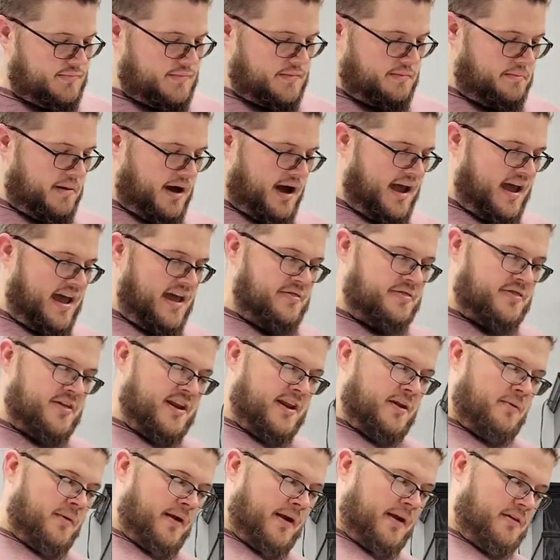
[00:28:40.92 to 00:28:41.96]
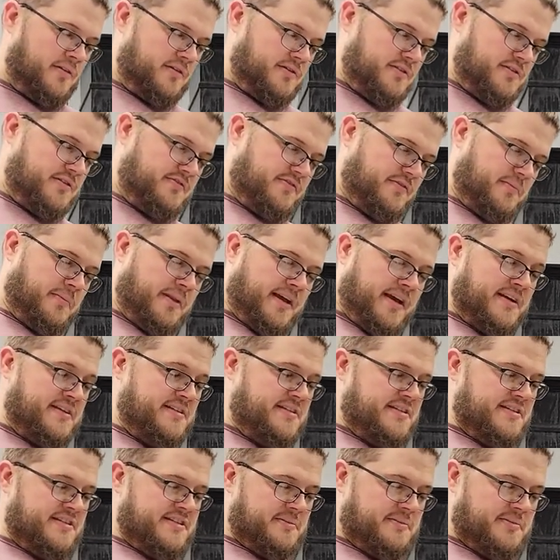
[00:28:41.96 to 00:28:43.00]
by Anthony Reynolds from
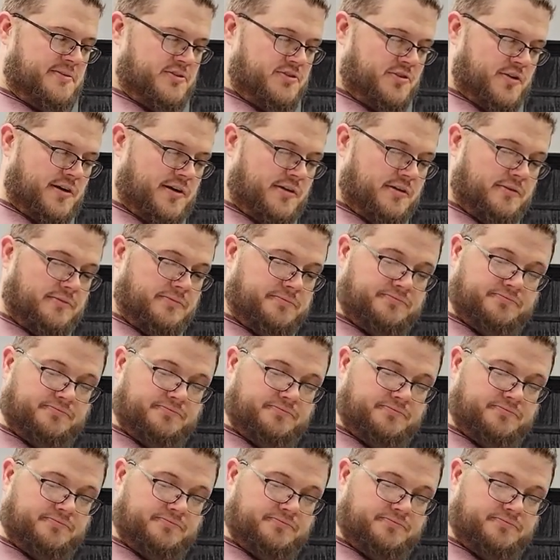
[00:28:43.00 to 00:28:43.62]
Legacies of Betrayal.